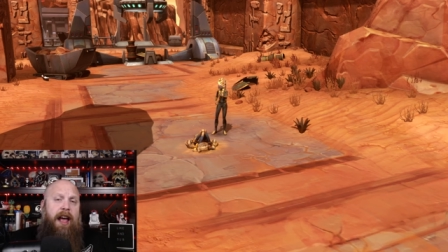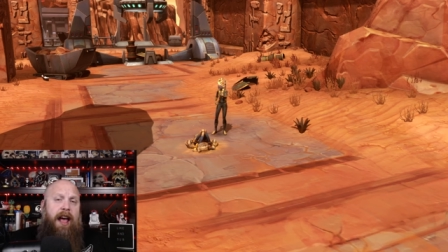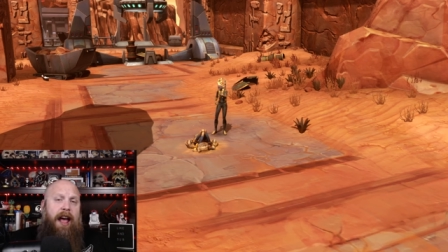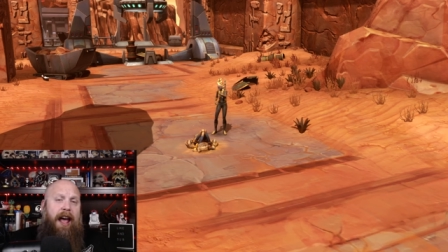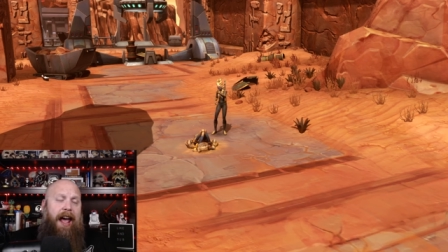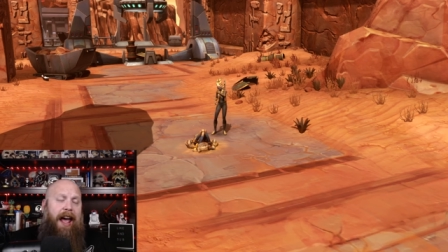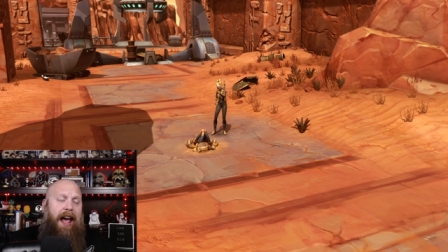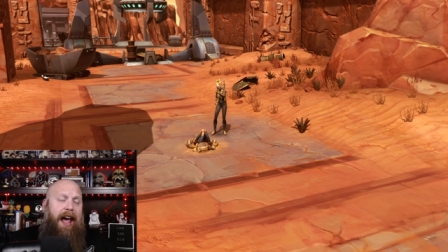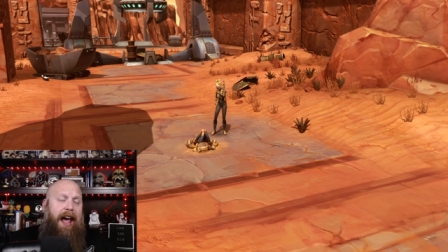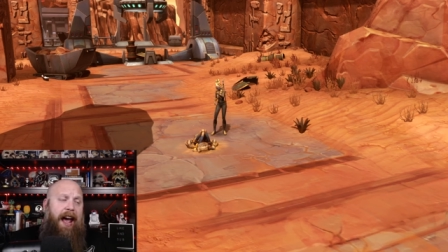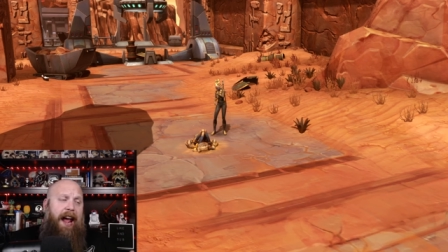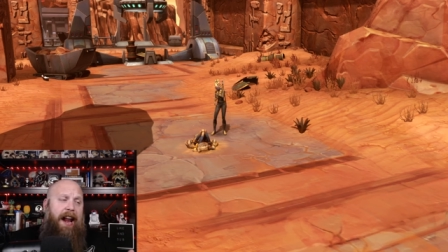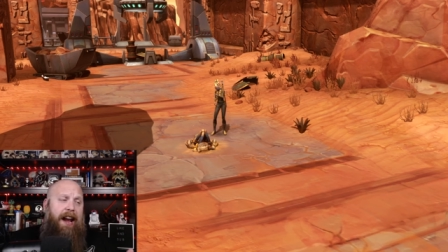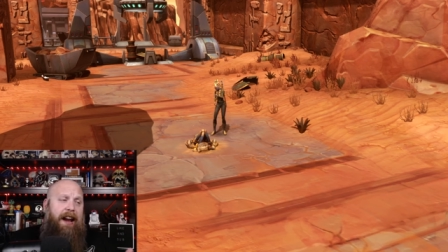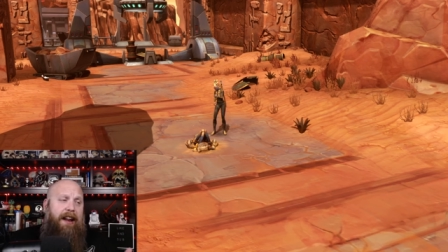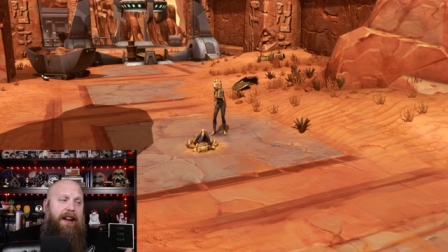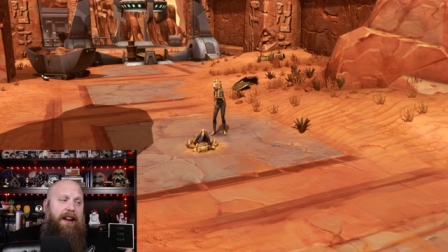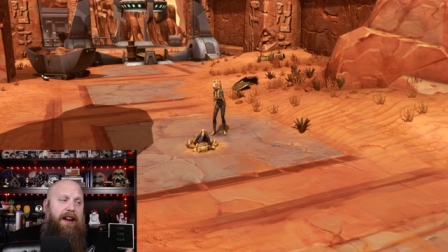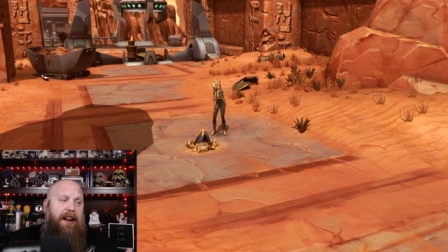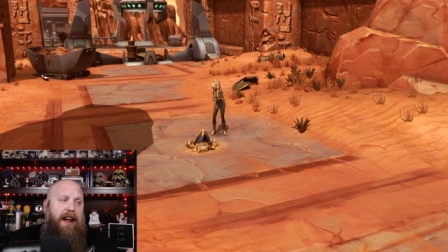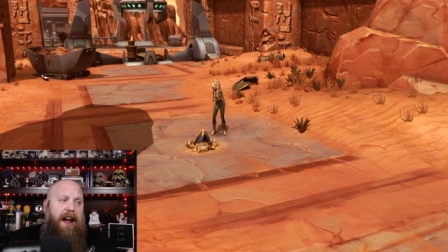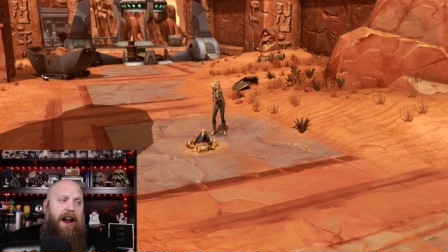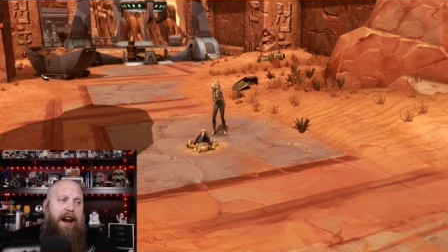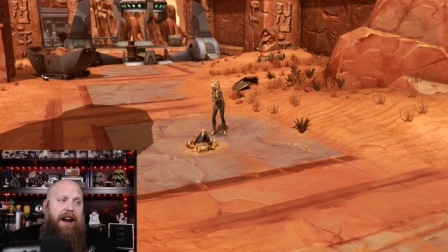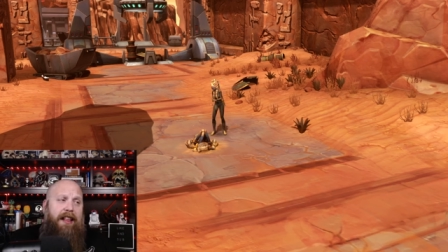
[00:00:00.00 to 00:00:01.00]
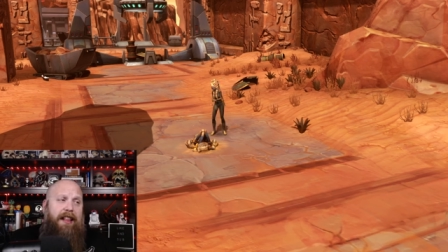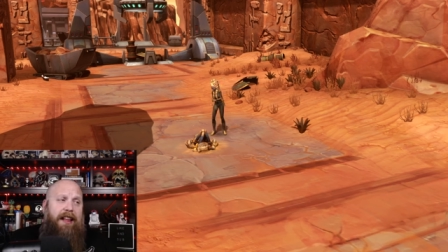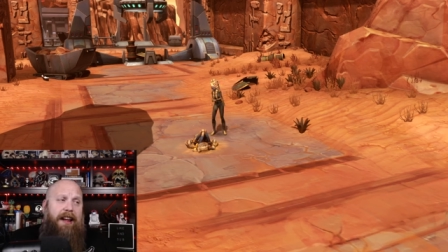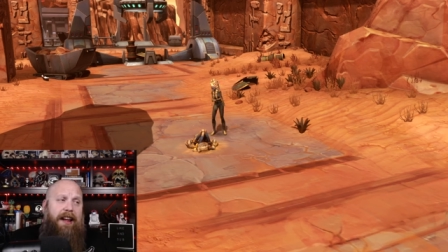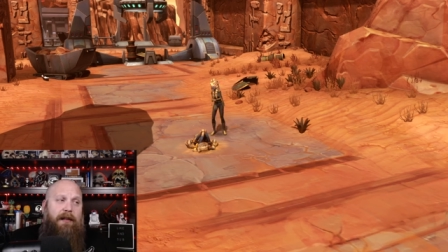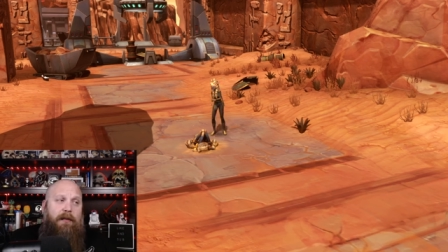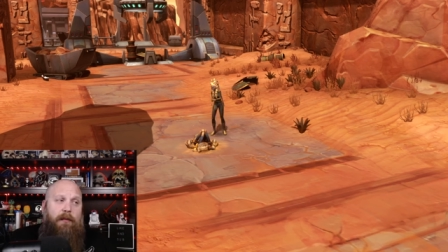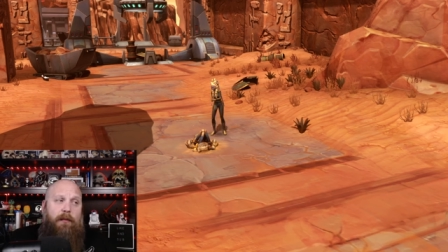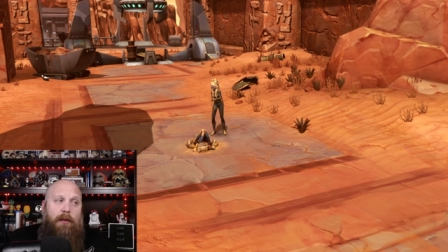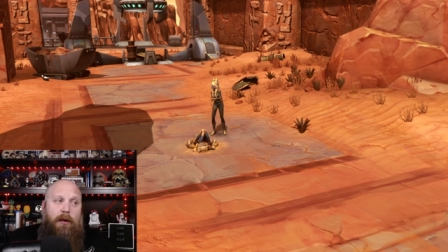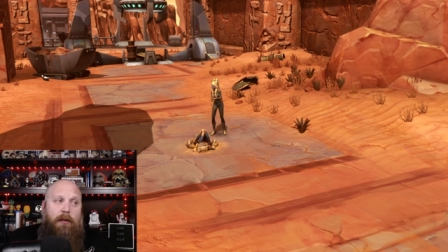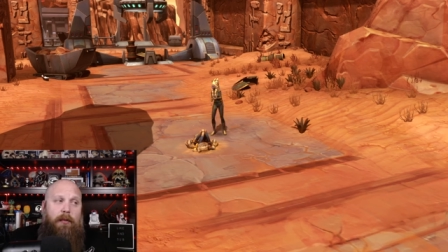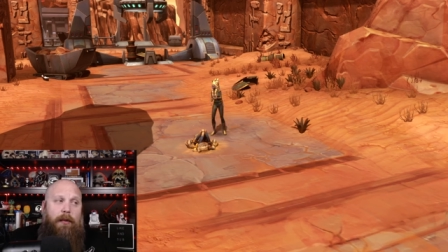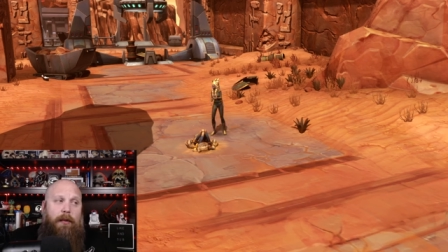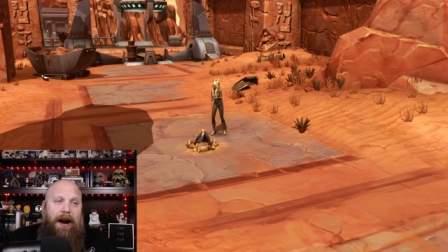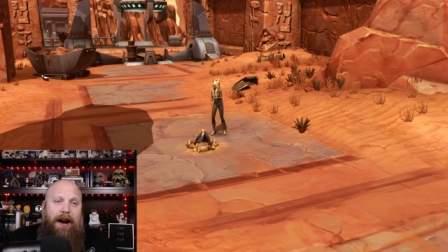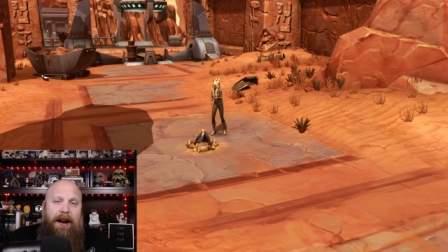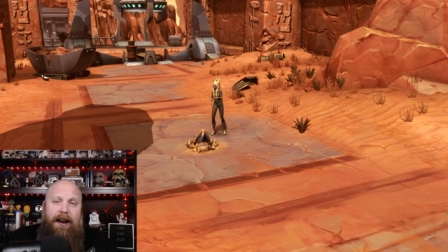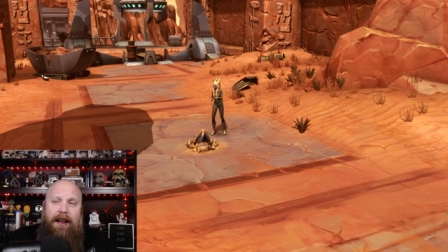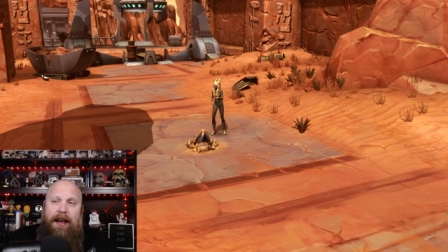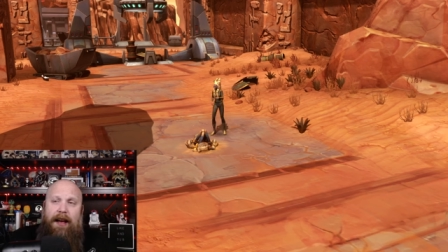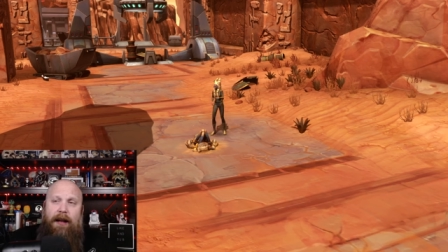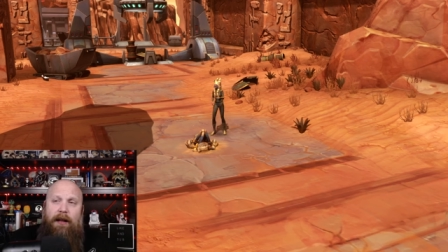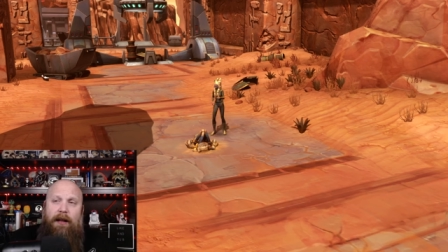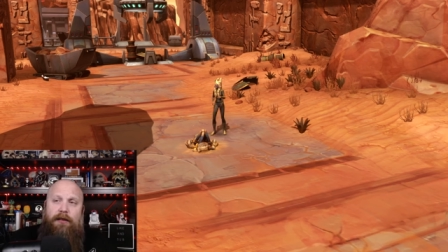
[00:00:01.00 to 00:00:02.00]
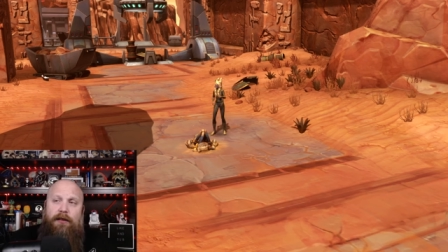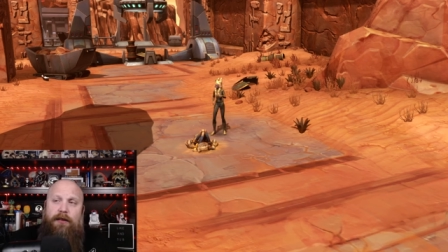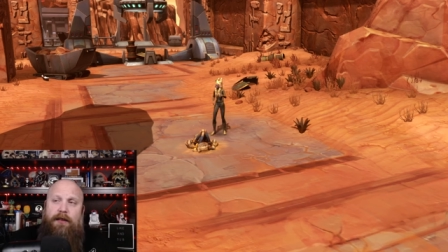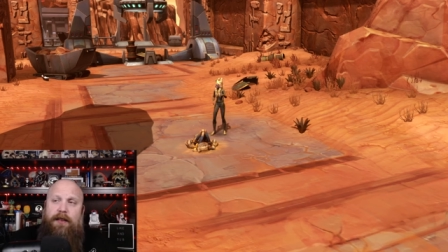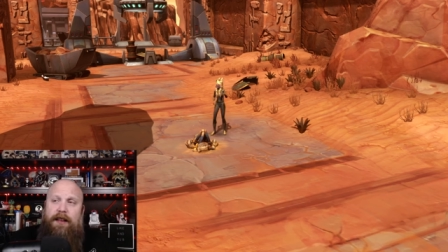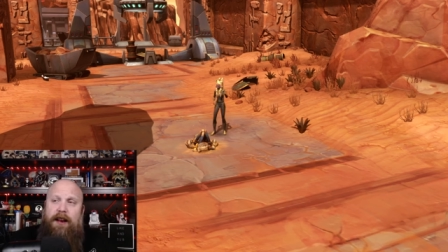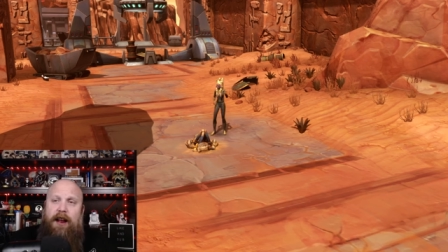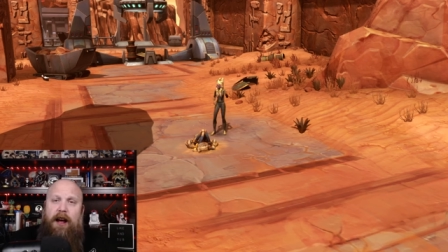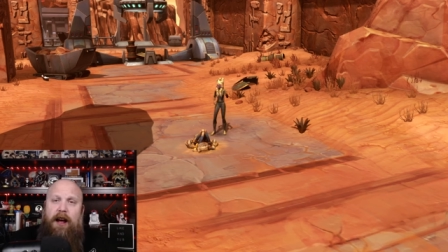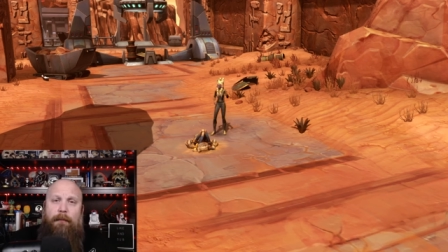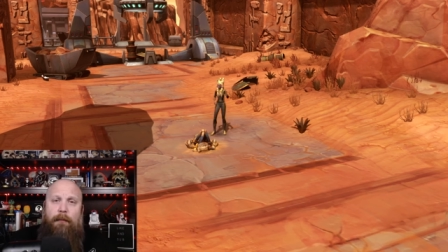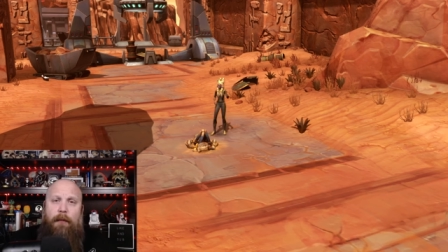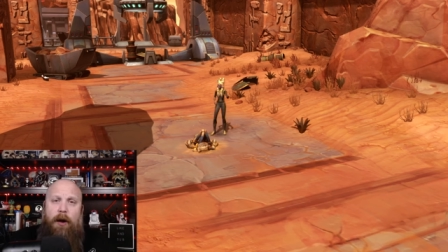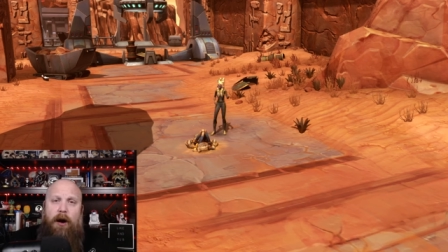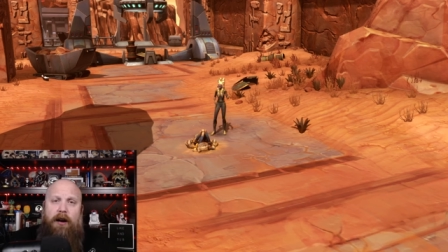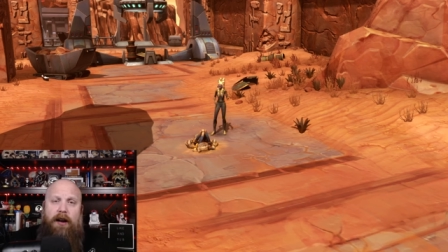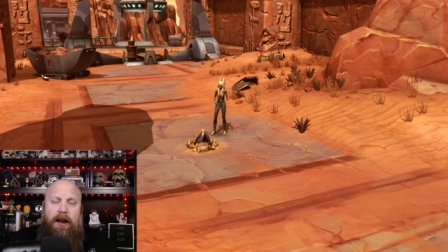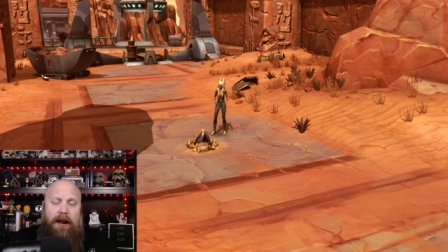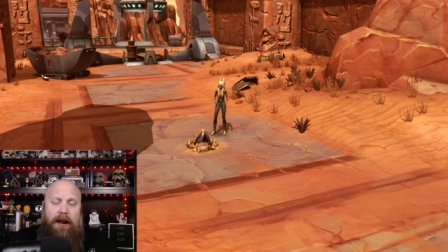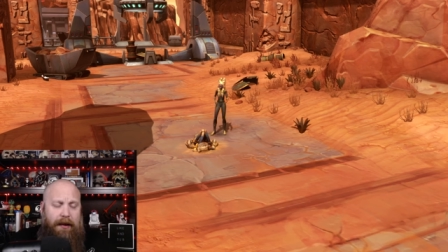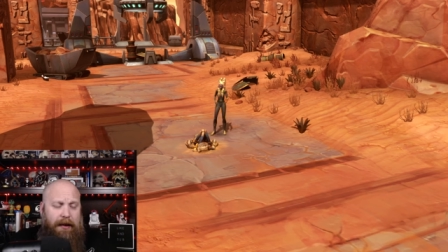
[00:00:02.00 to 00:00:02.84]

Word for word: And you're kind of like, well, why the hell do they not market?